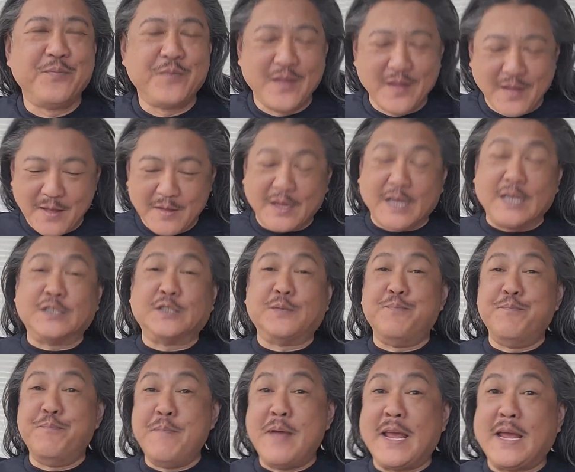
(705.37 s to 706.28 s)
Because
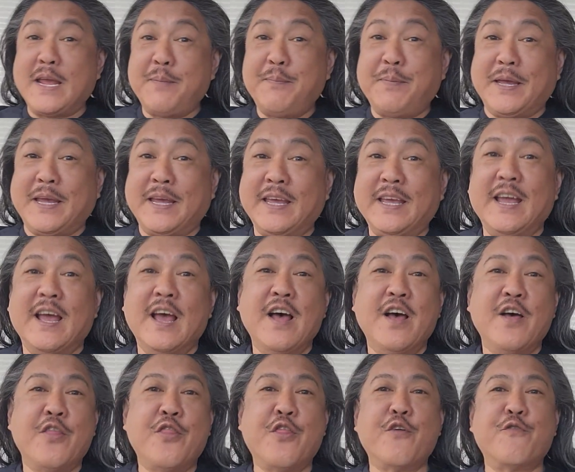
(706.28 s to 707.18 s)
maybe
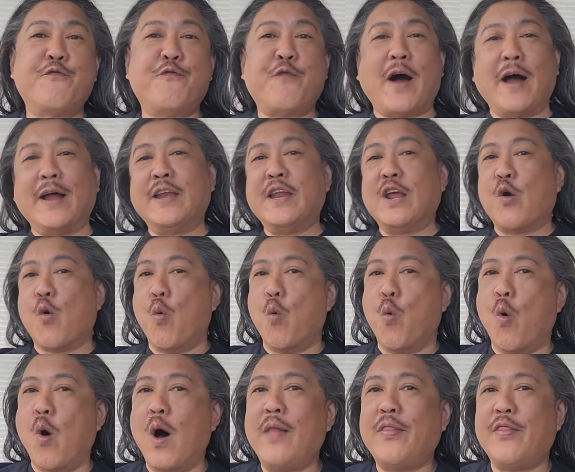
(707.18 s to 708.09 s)
they're finding
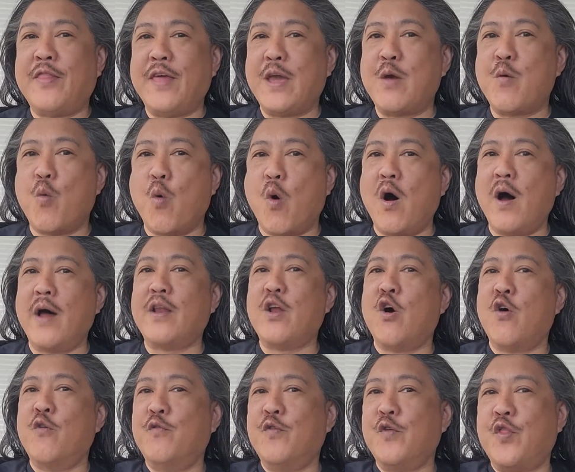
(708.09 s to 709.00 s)
what they want
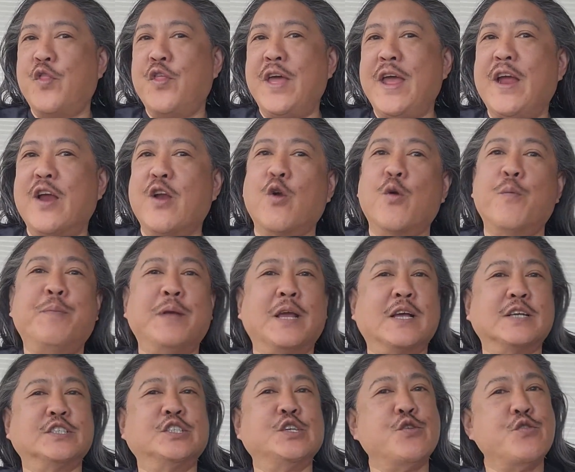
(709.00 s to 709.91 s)
over there because
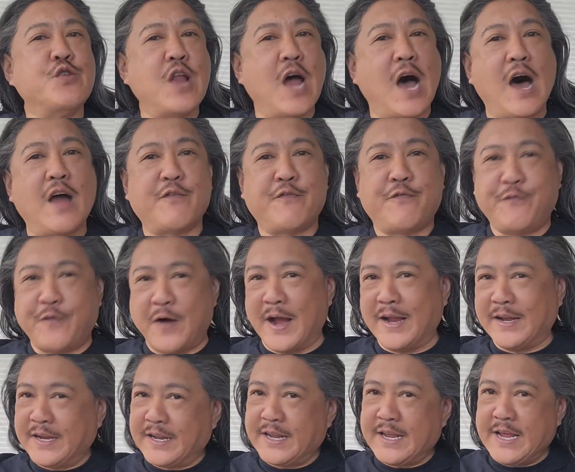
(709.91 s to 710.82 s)
they're not
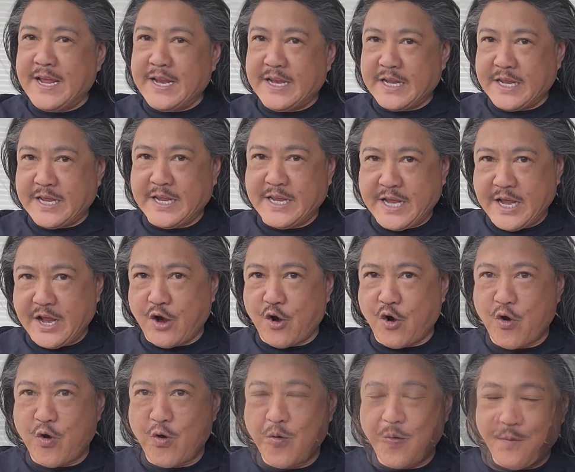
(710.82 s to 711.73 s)
finding it here.
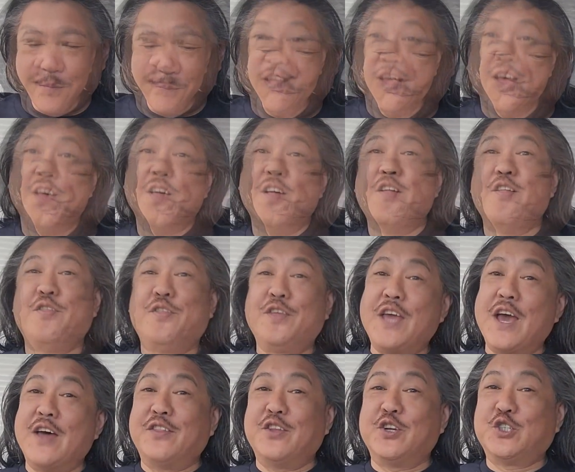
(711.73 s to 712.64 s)
The
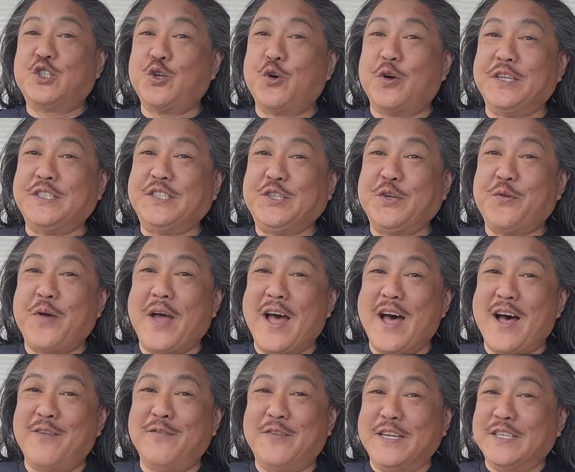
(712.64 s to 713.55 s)
other choice you have
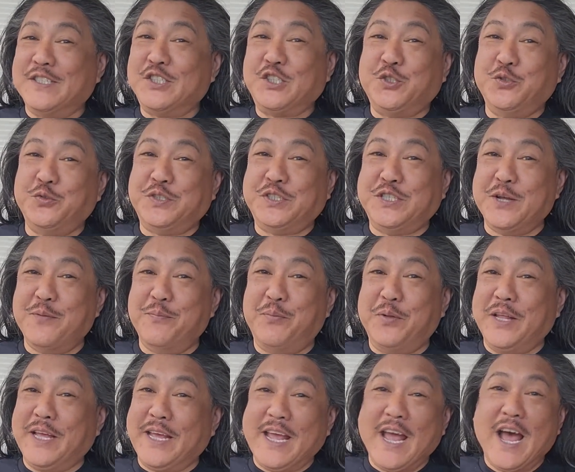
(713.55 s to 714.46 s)
is to
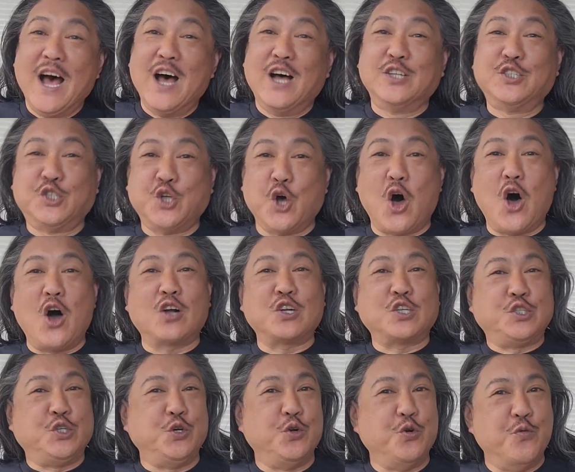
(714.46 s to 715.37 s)
simply talk
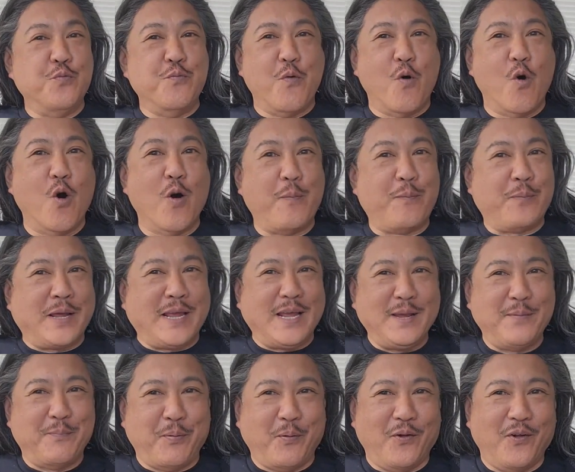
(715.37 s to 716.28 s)
to more
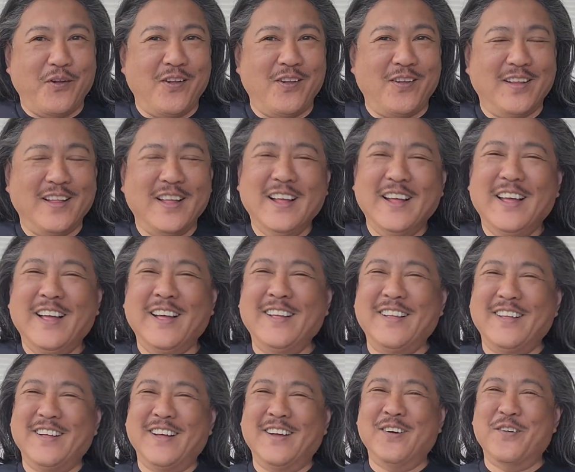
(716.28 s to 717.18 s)
people.
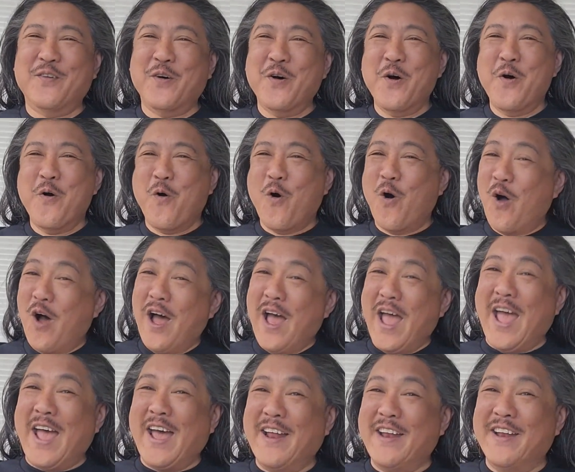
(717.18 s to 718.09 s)

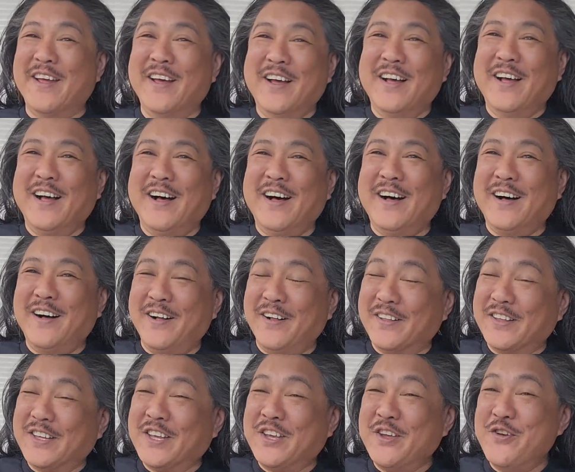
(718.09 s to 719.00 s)
And
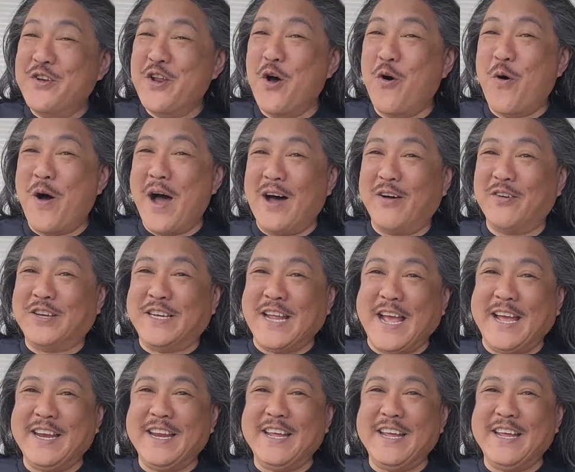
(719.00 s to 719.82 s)
you know how dating